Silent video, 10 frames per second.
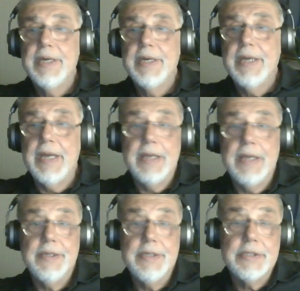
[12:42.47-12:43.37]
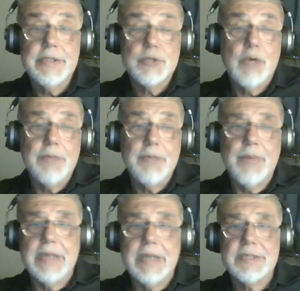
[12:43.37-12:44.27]
And it's quite
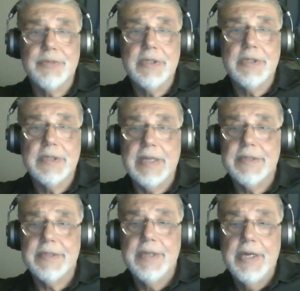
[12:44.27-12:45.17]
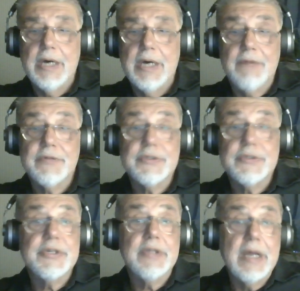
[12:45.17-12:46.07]
possible that after Sri
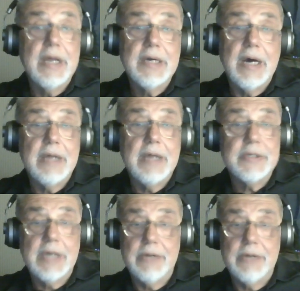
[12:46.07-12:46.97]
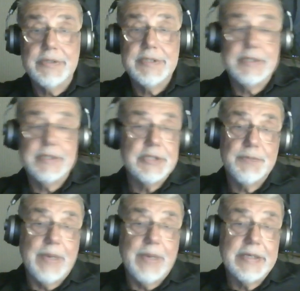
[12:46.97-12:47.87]
Lanka, other countries such as
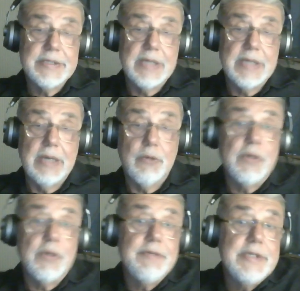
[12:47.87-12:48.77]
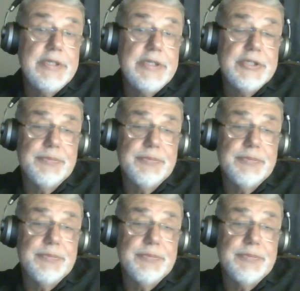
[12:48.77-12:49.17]
Pakistan or even Egypt